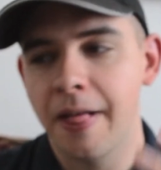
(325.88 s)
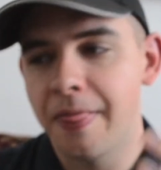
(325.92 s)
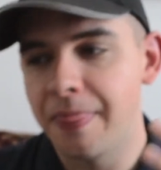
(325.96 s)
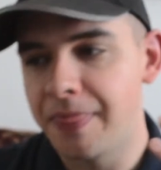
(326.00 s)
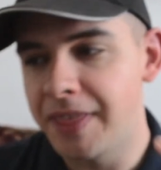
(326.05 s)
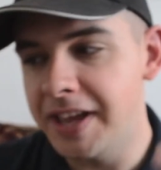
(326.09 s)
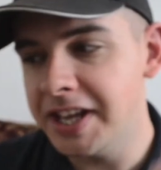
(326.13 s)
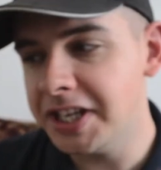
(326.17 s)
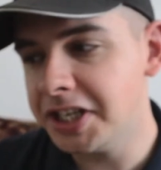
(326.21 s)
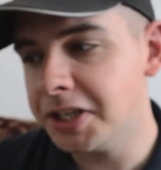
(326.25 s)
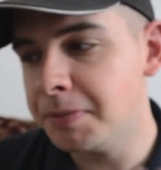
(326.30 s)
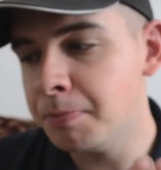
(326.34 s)

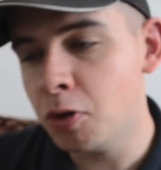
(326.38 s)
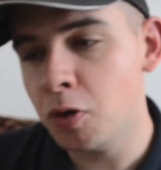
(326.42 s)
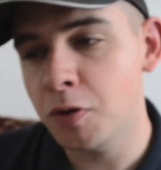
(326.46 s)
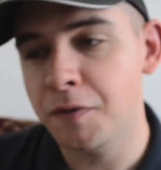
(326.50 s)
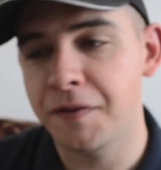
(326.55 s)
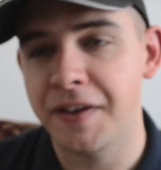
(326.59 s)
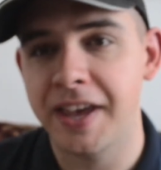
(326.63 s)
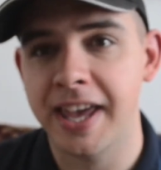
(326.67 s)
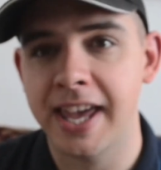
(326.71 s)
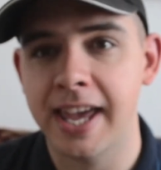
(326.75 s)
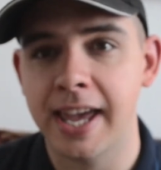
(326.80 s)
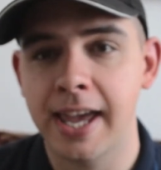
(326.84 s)
This
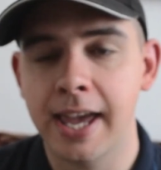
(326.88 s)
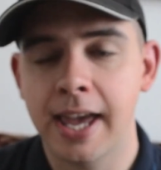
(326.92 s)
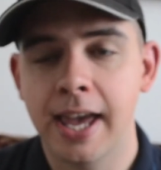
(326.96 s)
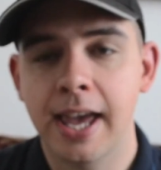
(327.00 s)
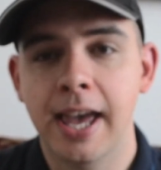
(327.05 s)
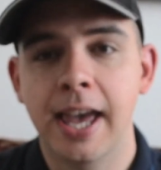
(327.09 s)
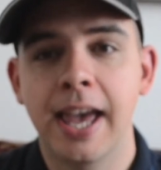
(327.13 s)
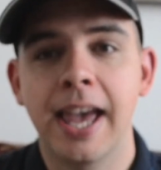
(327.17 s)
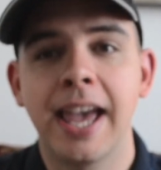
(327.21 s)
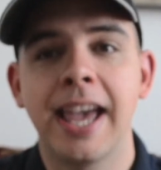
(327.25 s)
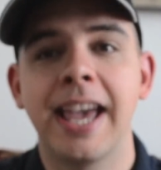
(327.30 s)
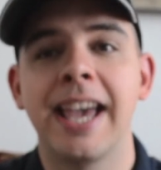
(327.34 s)
movie
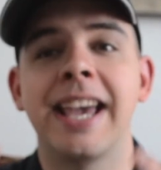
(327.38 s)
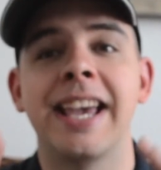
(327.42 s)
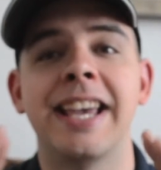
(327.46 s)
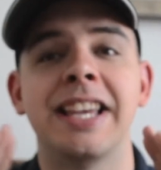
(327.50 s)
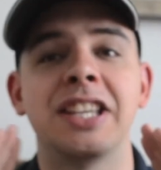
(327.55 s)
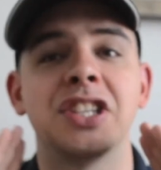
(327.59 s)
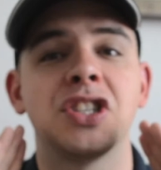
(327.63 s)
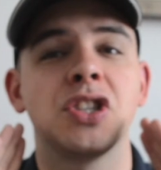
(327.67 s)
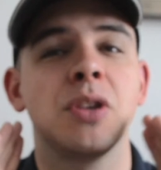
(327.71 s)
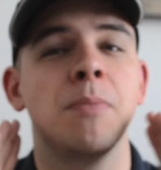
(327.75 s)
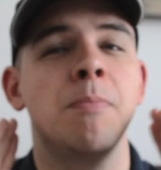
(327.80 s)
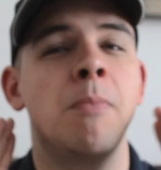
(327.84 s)

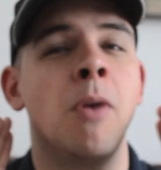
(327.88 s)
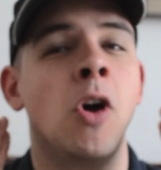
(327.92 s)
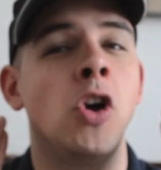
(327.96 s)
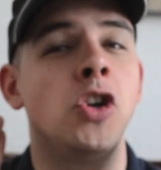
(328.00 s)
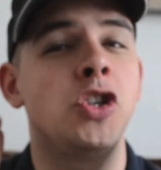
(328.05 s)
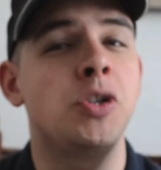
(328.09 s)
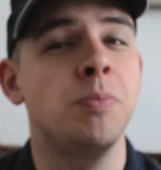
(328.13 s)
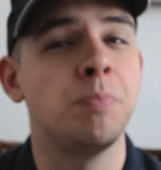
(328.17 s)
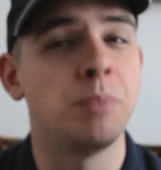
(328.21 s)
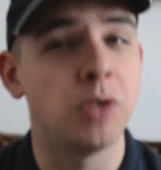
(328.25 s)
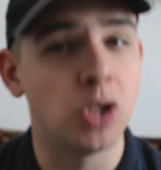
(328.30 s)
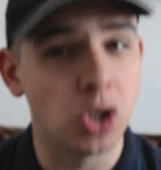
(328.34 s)
is the
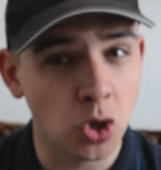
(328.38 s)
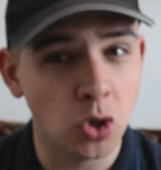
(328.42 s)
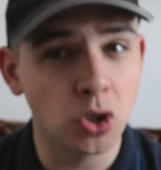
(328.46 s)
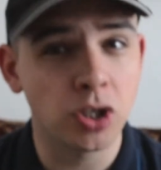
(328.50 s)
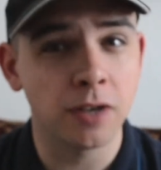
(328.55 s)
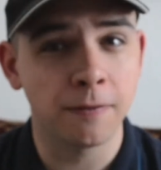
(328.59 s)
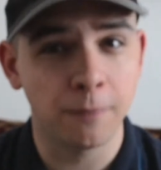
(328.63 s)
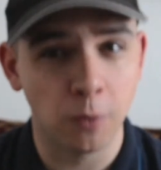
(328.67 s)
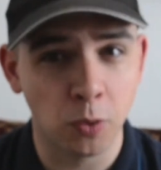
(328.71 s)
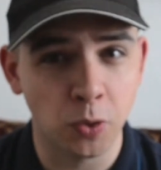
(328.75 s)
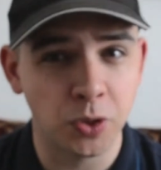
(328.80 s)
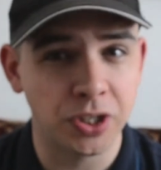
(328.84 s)
most
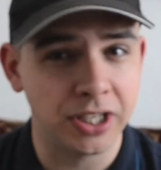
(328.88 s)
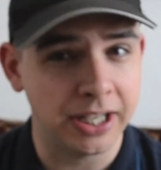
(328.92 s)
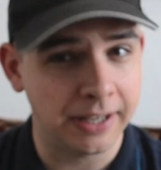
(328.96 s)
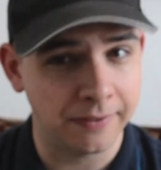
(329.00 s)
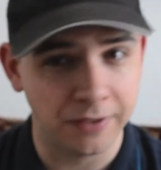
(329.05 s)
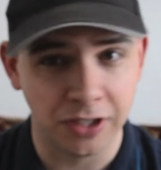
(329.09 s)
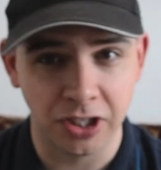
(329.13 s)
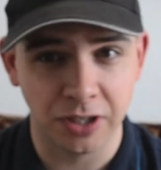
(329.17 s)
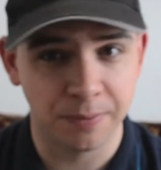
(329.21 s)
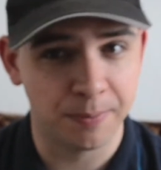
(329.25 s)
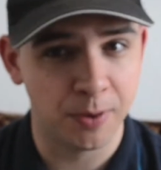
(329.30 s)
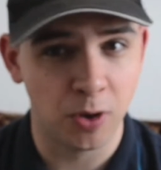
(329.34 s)
beautiful
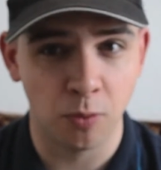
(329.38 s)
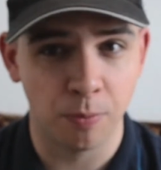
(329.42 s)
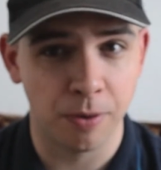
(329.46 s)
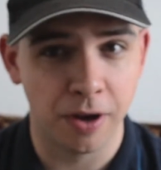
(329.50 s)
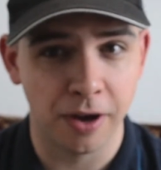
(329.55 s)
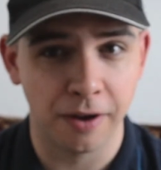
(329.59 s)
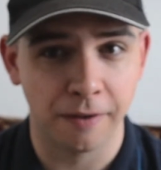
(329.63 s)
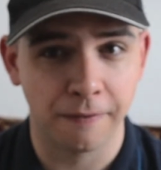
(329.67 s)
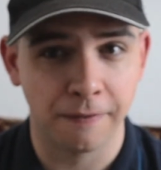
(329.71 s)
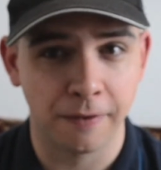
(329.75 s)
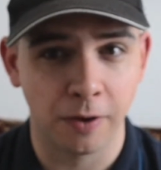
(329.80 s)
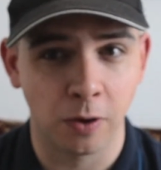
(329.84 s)
Steven
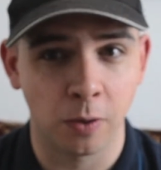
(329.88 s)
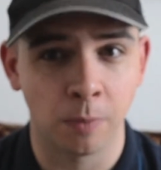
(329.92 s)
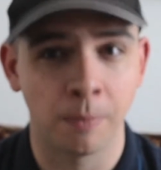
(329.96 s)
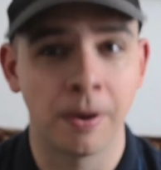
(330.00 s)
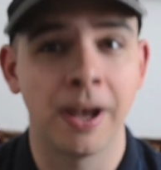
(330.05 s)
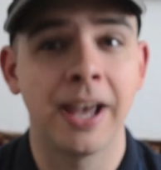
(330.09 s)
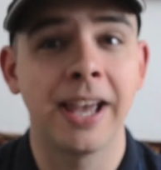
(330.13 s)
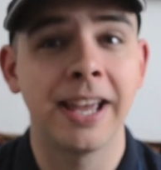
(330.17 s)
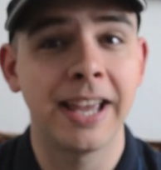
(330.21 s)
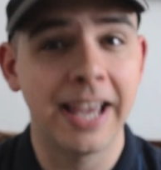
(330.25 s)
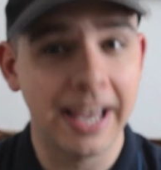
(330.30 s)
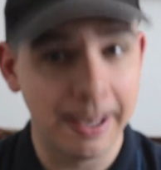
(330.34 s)
Spielberg
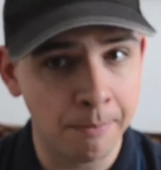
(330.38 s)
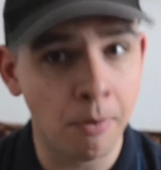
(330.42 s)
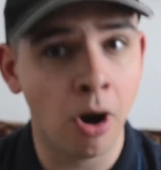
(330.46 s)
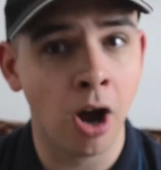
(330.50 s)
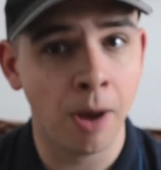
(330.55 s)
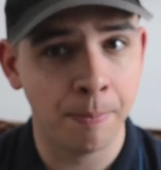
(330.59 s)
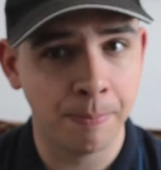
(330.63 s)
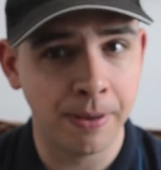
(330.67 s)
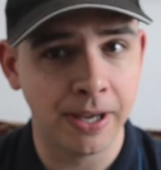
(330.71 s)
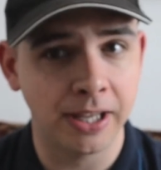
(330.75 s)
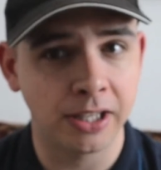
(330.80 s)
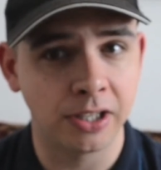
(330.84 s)
film, in
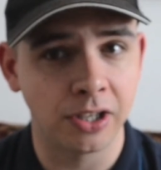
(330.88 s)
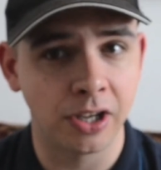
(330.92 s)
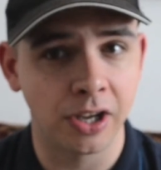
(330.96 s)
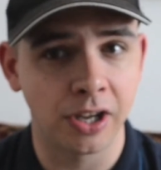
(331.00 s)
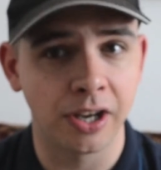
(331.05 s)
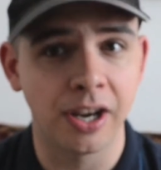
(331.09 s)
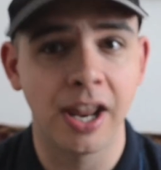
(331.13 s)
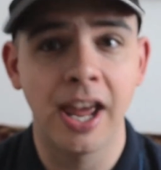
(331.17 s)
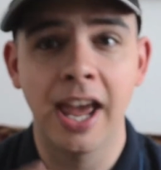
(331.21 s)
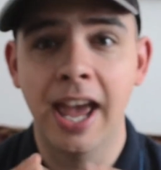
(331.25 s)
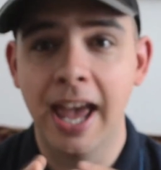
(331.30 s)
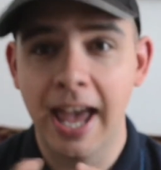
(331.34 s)
my
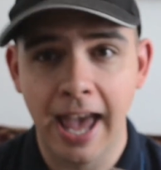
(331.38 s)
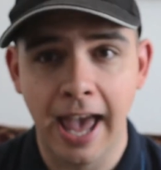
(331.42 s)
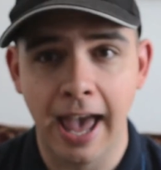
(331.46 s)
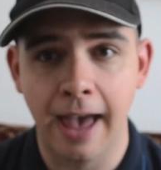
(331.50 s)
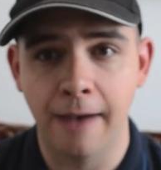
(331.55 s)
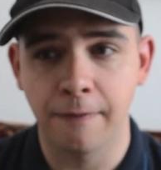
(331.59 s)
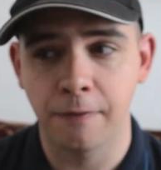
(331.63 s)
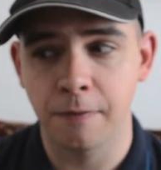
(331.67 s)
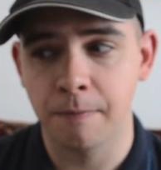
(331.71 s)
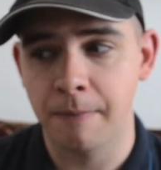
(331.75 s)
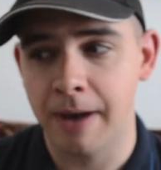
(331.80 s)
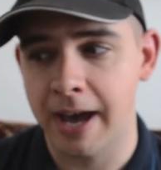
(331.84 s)
opinion,
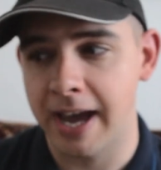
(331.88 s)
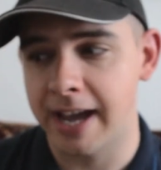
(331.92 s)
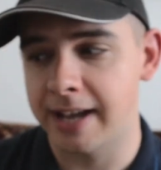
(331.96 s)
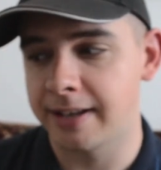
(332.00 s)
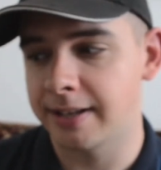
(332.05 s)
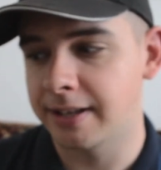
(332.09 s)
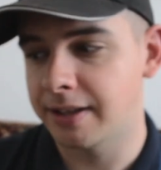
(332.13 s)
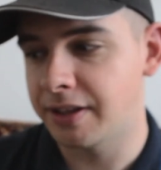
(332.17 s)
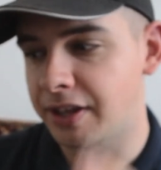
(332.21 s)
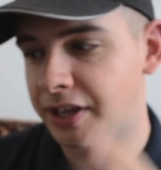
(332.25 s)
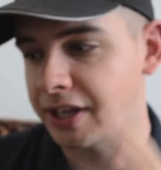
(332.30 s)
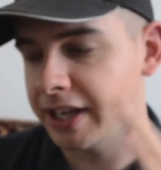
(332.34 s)
ever
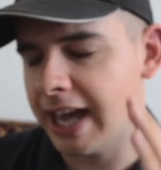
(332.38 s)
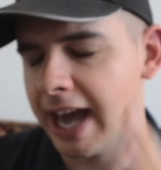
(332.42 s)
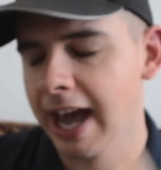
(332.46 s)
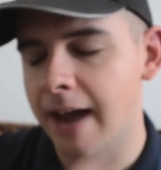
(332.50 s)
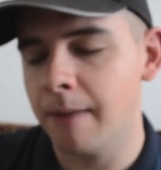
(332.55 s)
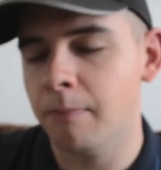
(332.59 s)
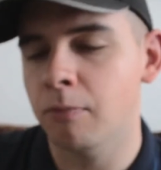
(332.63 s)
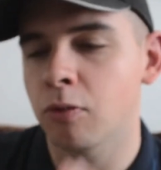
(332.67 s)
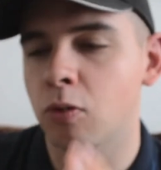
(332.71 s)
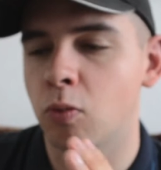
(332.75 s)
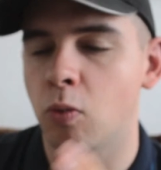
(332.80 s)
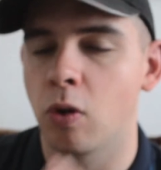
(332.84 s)
made. The
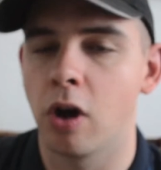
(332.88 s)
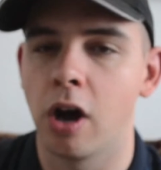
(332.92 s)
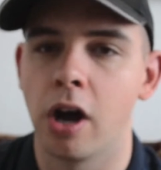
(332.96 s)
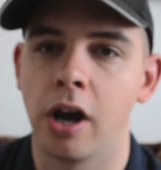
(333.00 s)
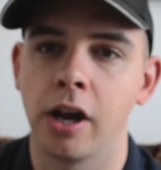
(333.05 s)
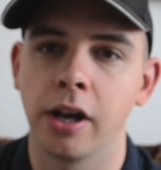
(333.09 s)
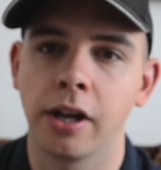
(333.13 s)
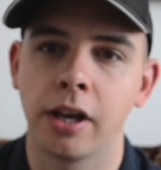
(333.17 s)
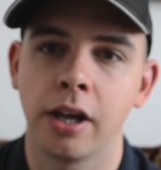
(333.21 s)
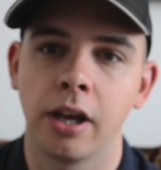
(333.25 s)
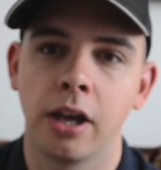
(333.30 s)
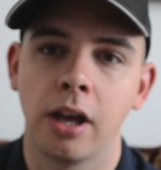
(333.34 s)
camera
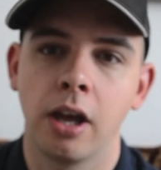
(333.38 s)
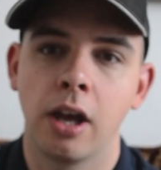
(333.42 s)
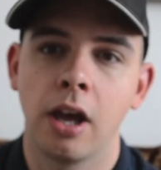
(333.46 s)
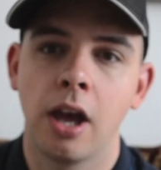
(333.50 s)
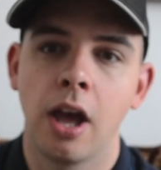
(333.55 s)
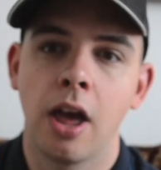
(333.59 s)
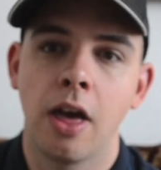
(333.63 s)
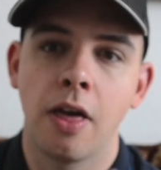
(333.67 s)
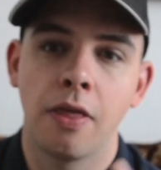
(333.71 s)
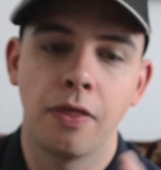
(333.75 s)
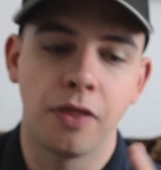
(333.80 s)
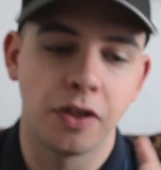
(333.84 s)
work,
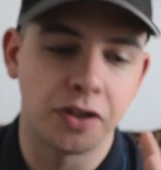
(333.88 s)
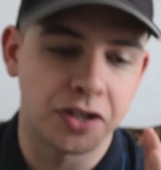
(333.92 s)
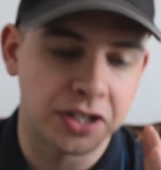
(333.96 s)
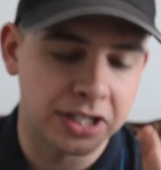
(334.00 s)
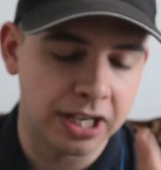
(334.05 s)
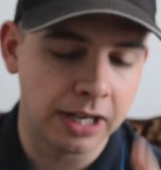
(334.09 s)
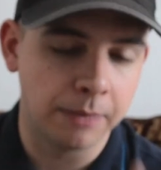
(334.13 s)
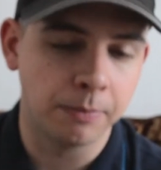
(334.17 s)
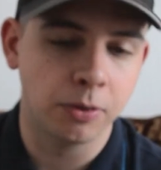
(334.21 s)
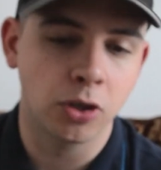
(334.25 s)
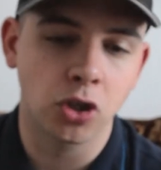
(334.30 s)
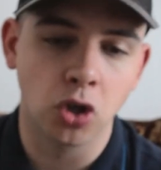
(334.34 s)
the
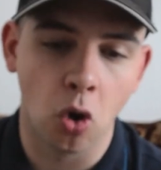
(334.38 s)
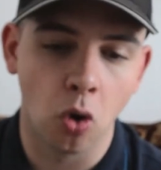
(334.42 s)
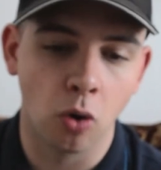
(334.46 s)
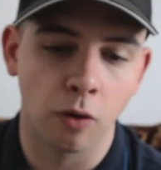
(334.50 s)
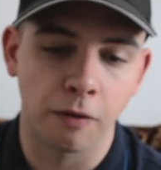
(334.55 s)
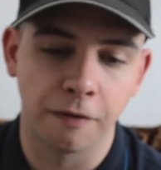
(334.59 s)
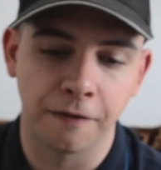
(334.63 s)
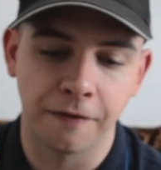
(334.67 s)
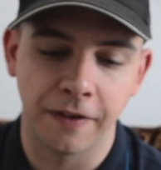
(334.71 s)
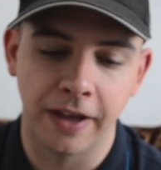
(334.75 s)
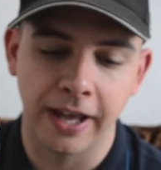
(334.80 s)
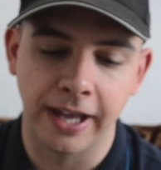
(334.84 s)

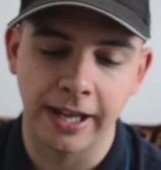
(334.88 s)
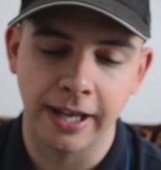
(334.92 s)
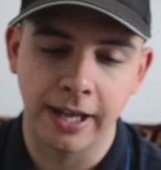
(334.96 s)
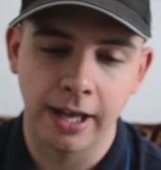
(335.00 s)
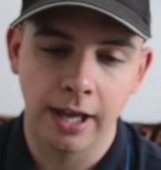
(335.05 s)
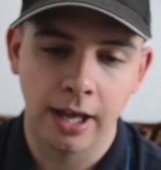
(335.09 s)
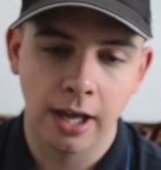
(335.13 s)
cinematography,